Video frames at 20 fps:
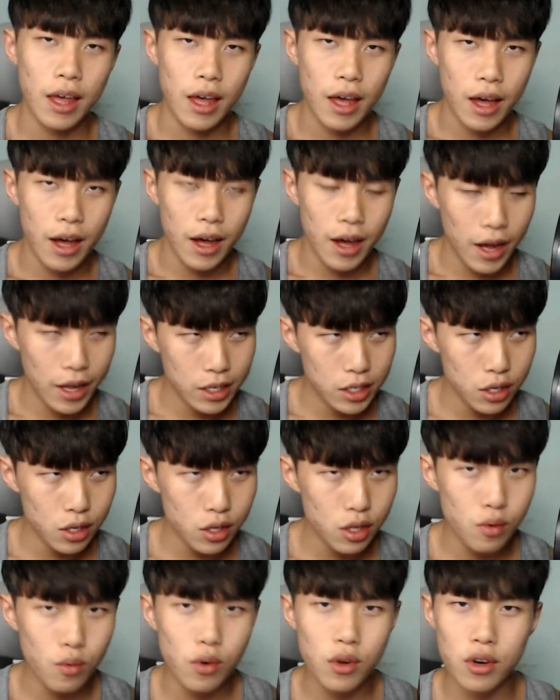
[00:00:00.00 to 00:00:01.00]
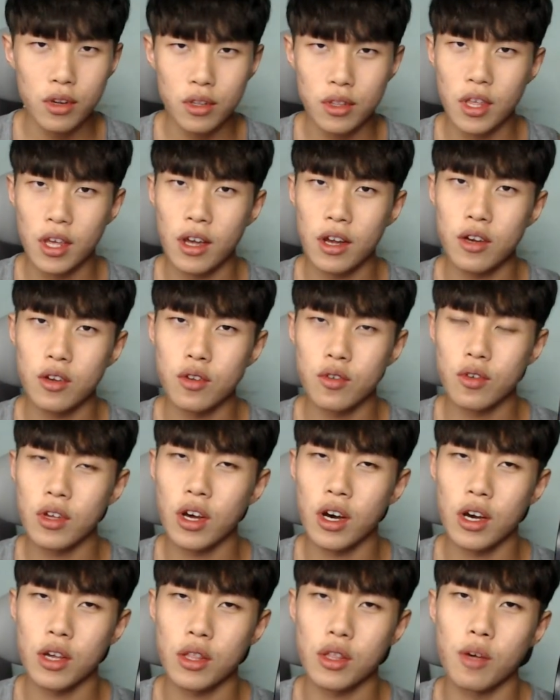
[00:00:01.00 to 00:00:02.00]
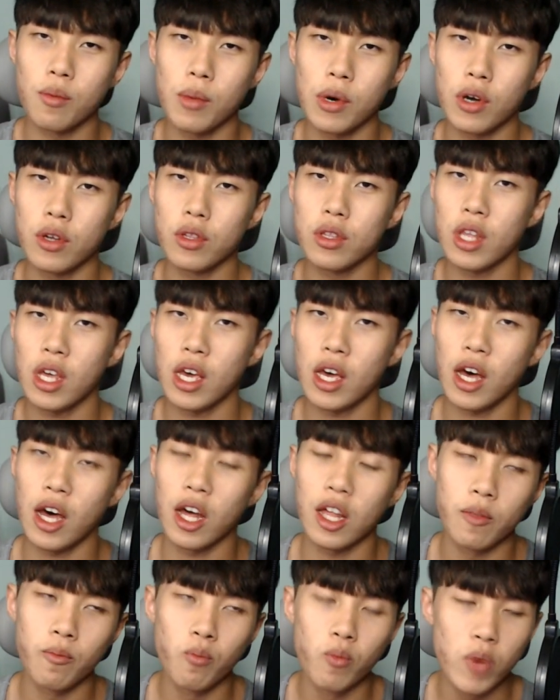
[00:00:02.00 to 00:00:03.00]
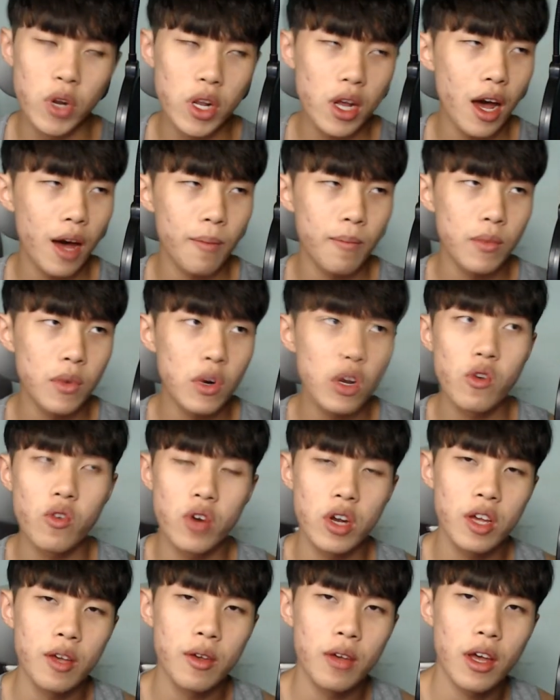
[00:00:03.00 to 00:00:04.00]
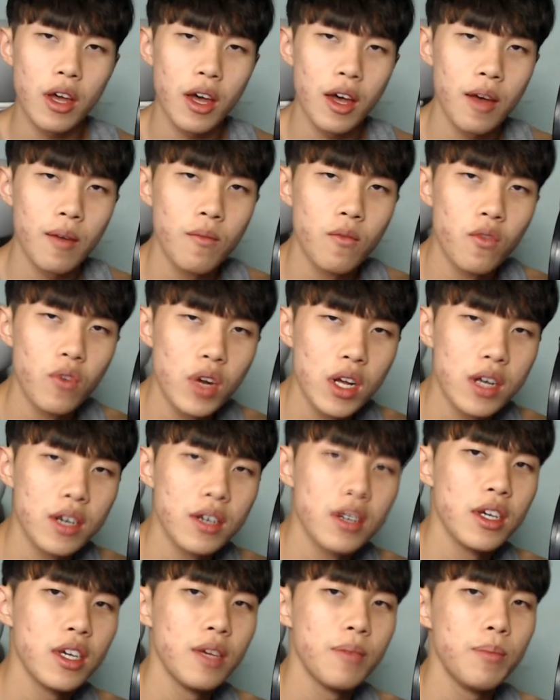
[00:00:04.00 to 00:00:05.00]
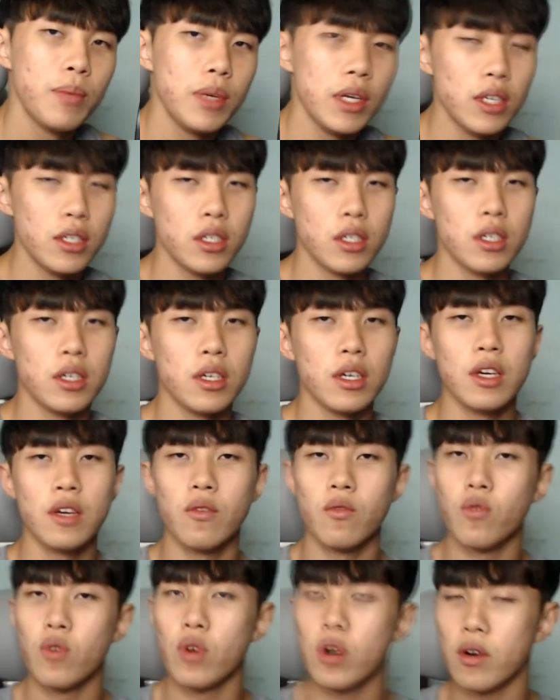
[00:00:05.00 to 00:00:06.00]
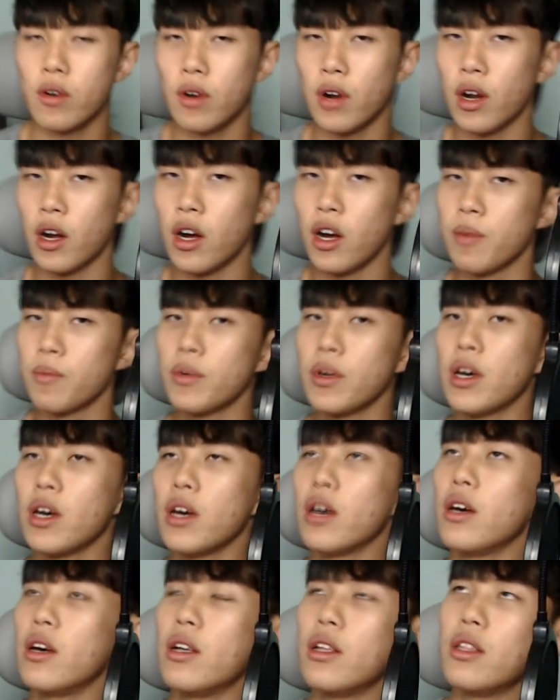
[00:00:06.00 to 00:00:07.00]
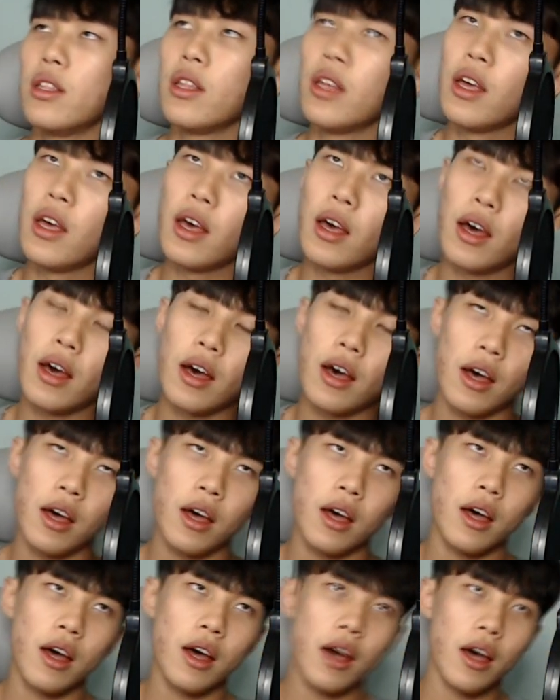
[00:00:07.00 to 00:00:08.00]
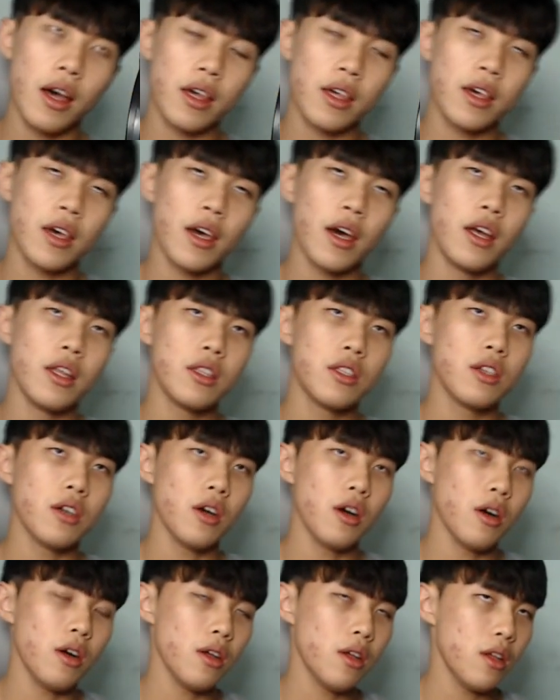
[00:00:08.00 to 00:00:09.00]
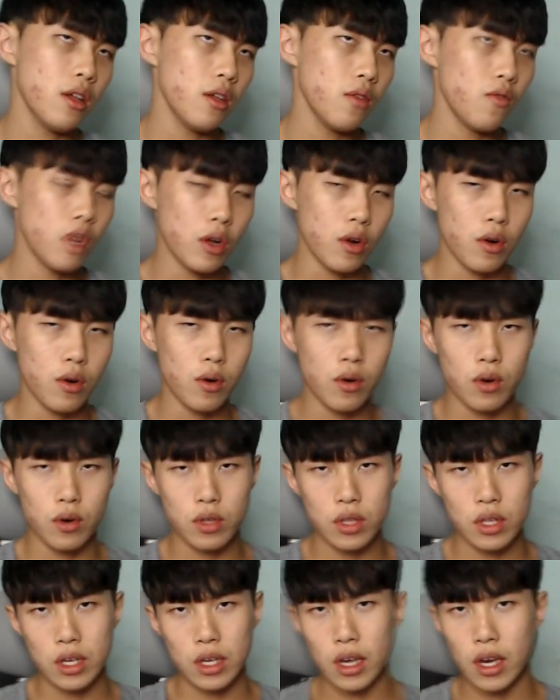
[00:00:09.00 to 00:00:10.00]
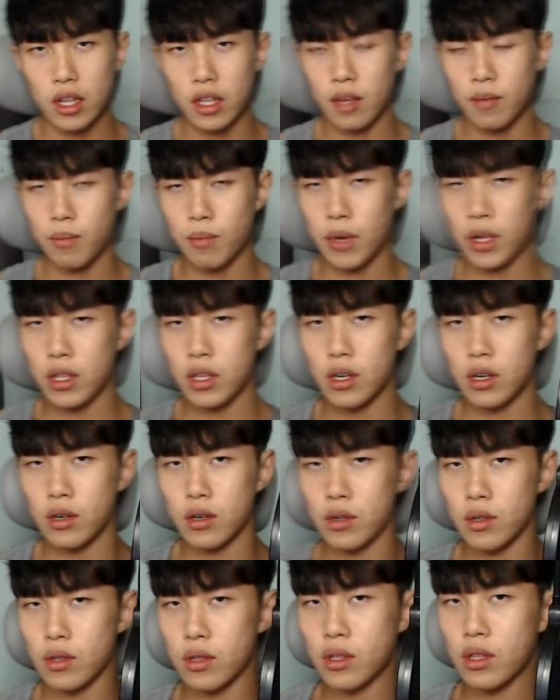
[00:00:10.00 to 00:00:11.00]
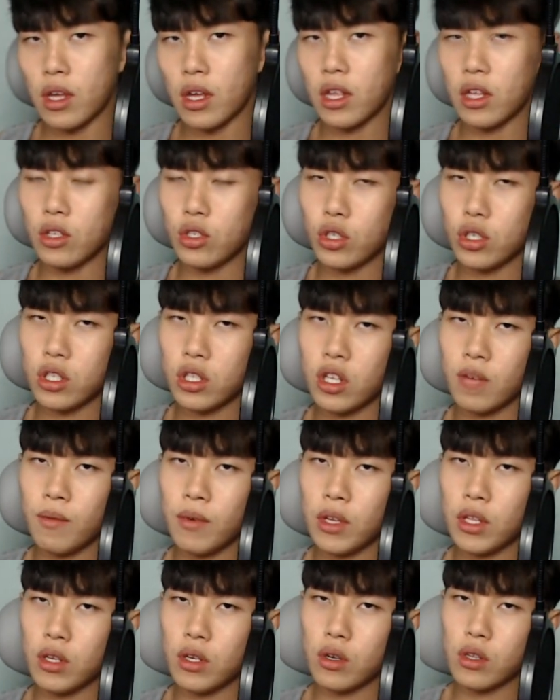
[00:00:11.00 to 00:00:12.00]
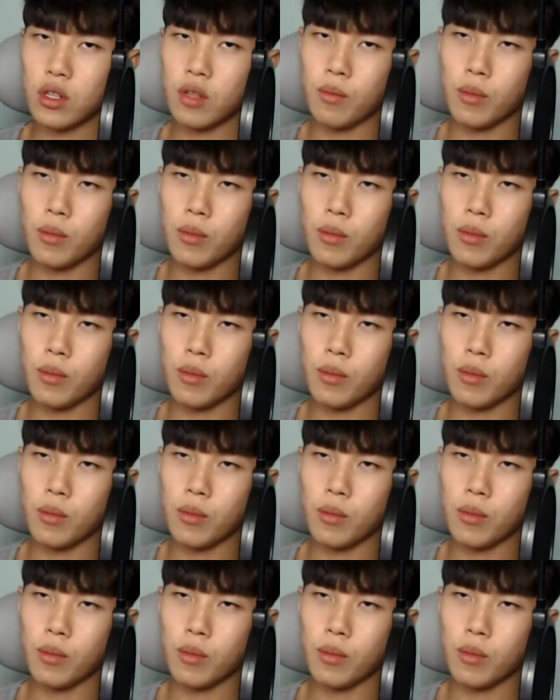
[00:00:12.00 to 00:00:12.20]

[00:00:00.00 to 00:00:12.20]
I just wanna tell you guys about that. I'm really busy in real life, and I can't recording any videos, any GT videos.